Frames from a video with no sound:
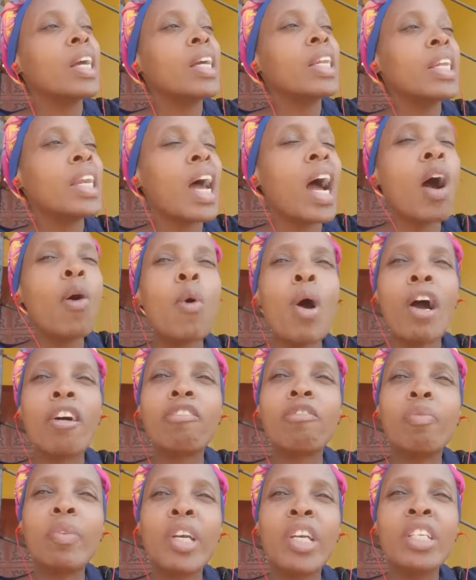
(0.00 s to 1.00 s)
now
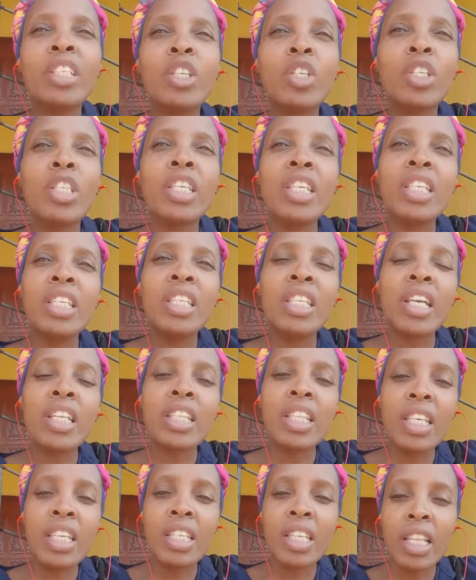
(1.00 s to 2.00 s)
I've made these
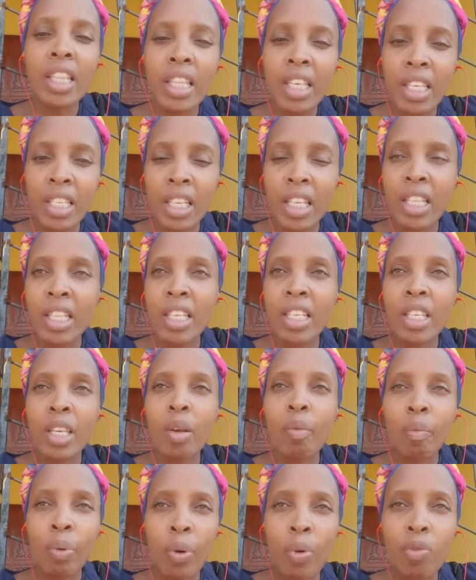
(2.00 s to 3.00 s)
and these and these and these
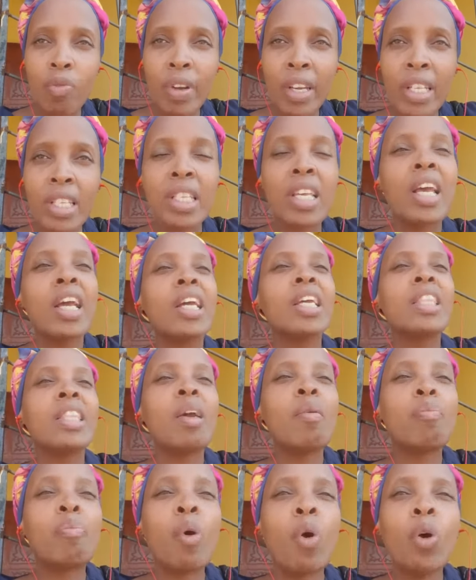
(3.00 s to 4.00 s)
improvements.
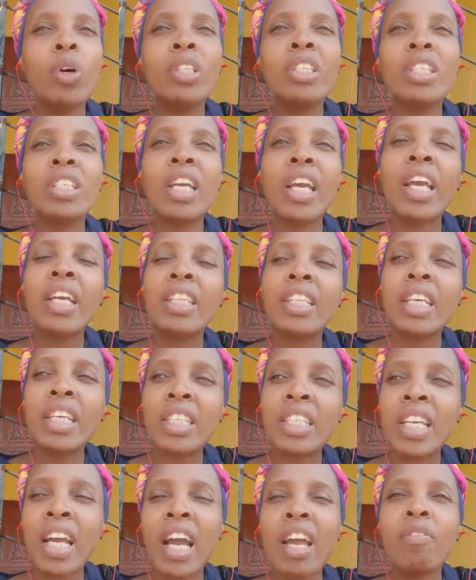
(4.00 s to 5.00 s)
The bond at the
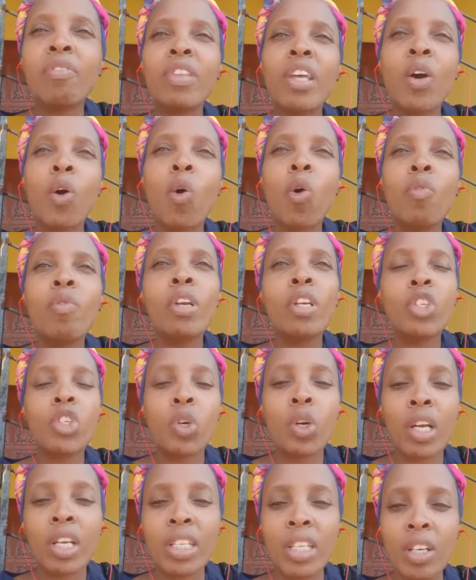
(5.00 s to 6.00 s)
time, the home
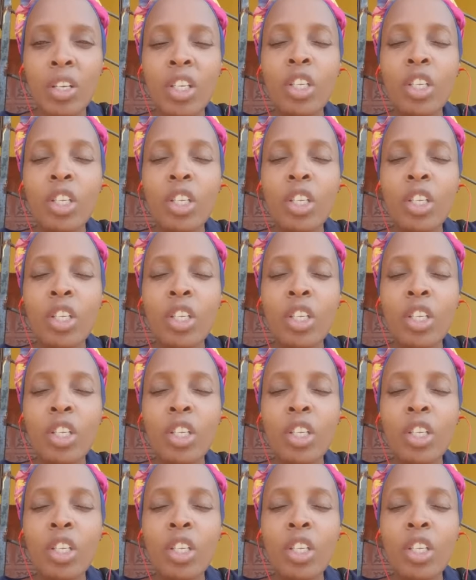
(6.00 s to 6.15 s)
homeowner's